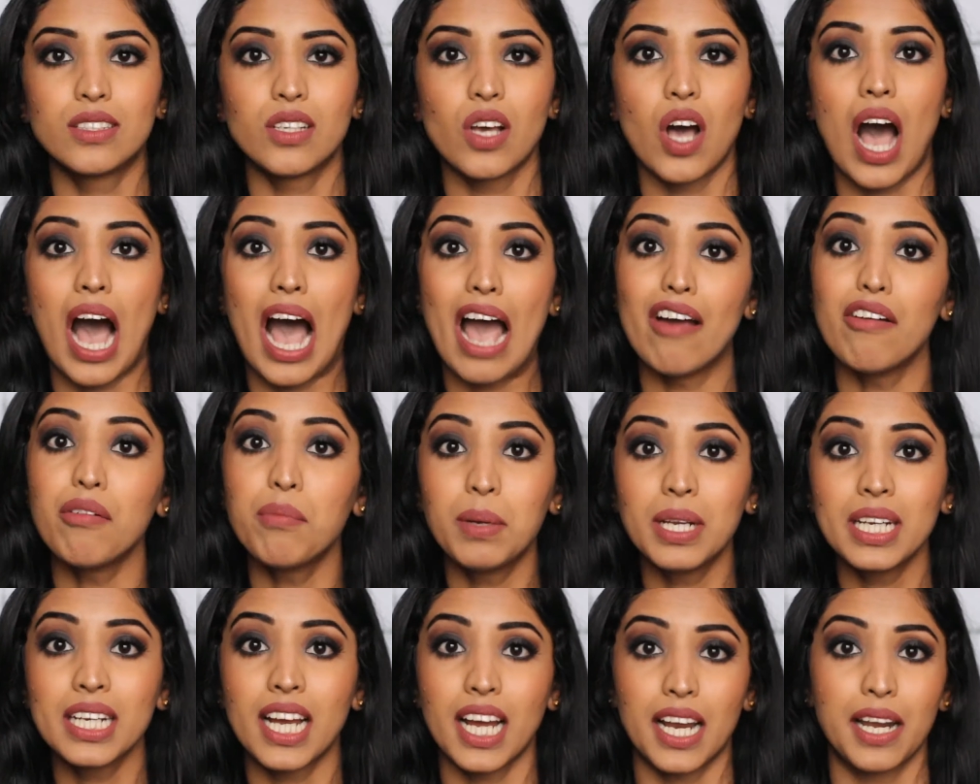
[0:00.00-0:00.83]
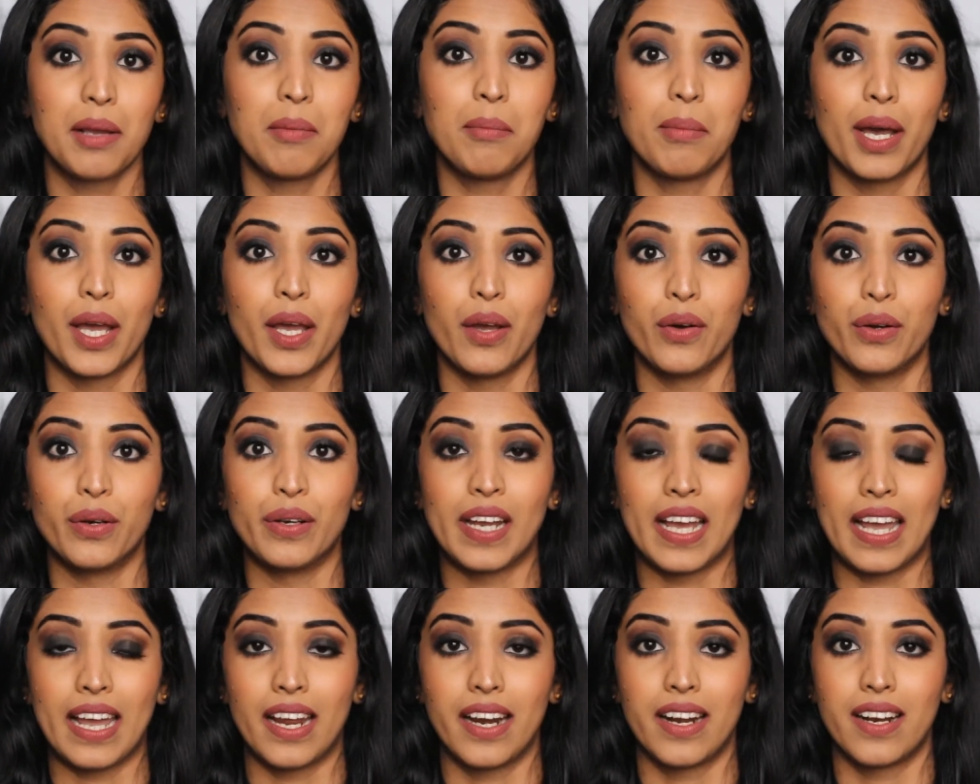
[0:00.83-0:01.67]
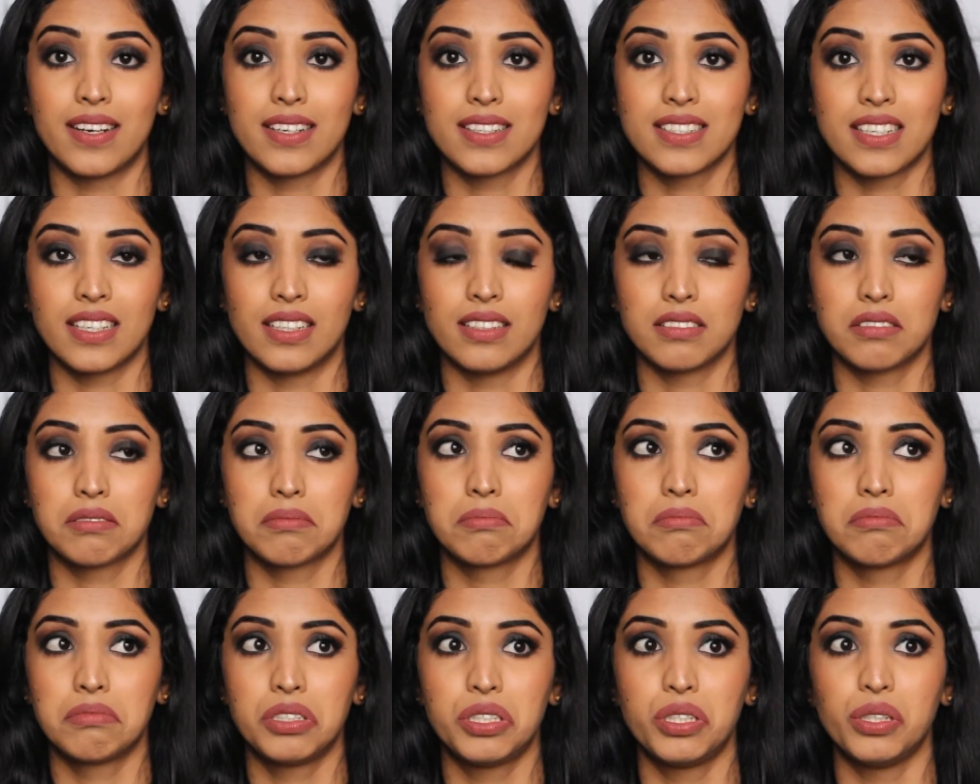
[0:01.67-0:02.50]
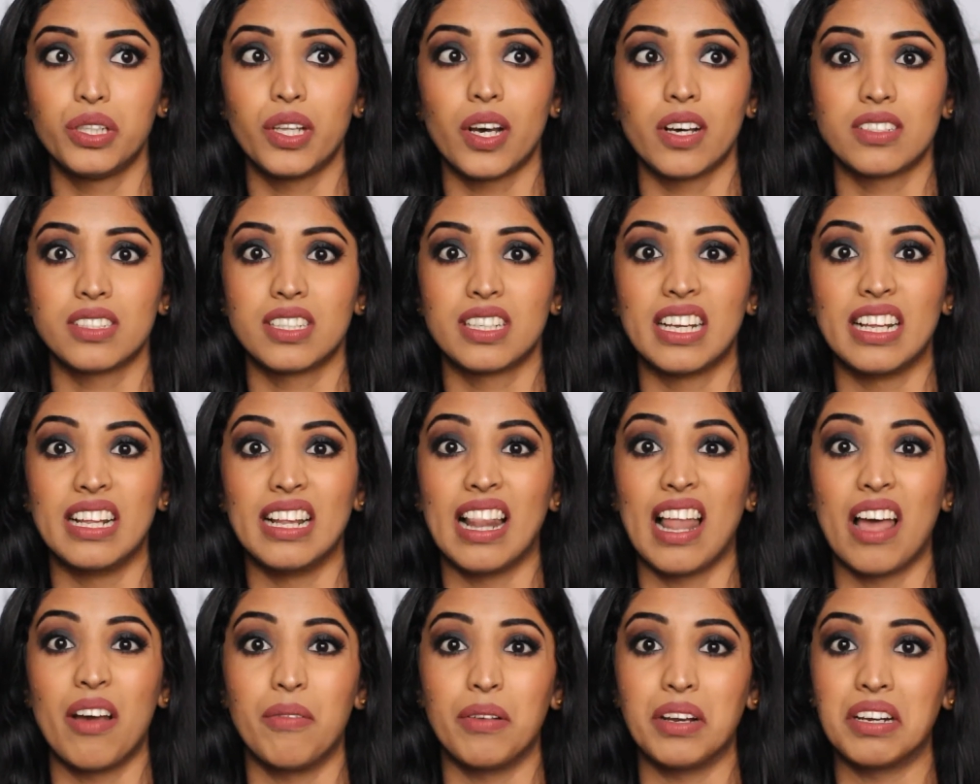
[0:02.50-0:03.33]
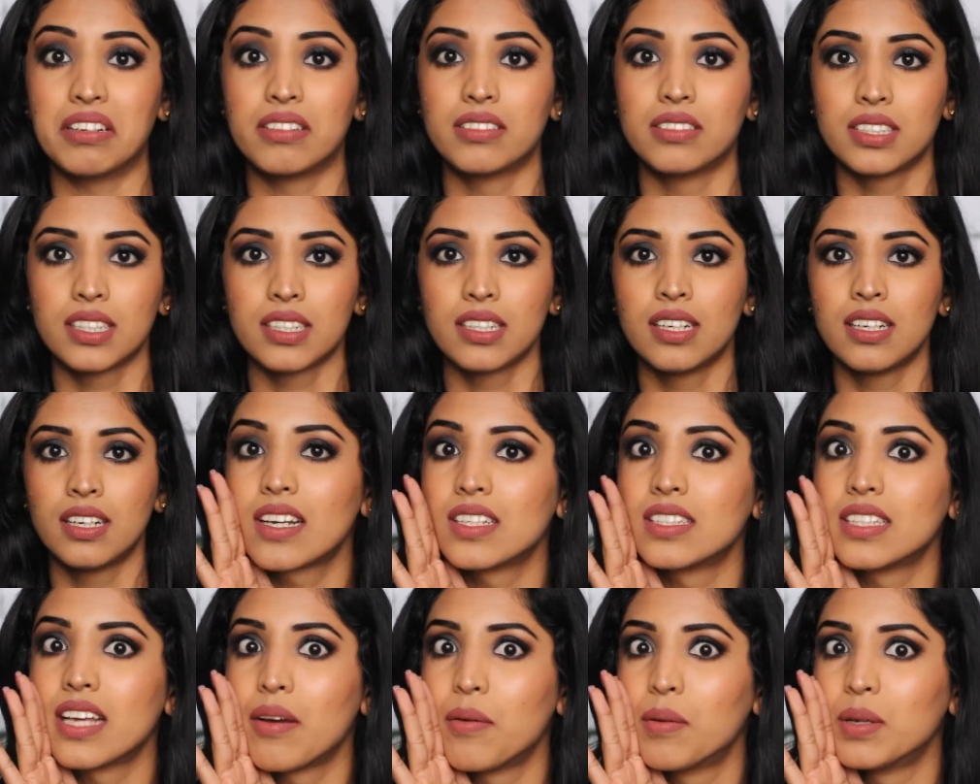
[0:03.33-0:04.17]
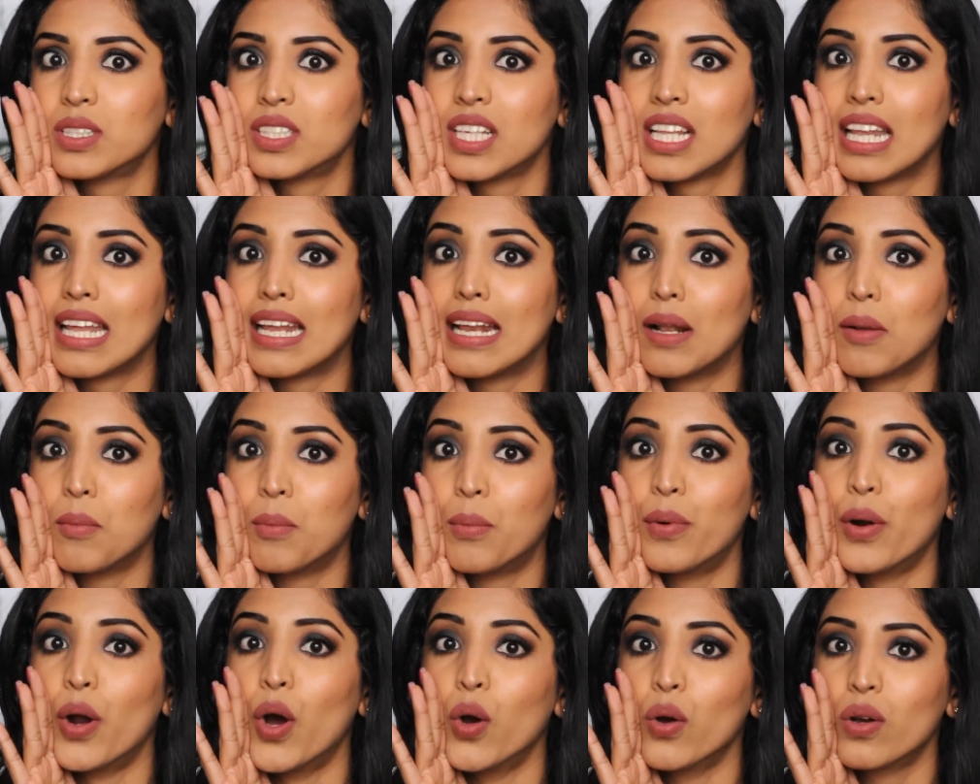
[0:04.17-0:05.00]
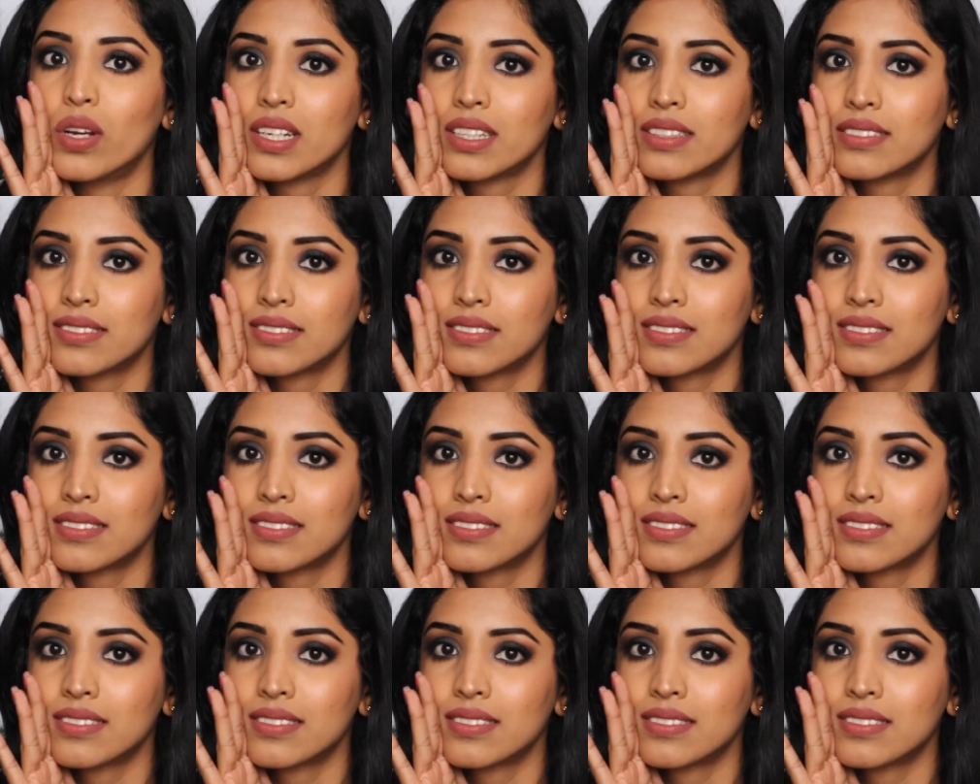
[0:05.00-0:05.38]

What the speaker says: I've been doing my own hair since 2011 because I was a little broke.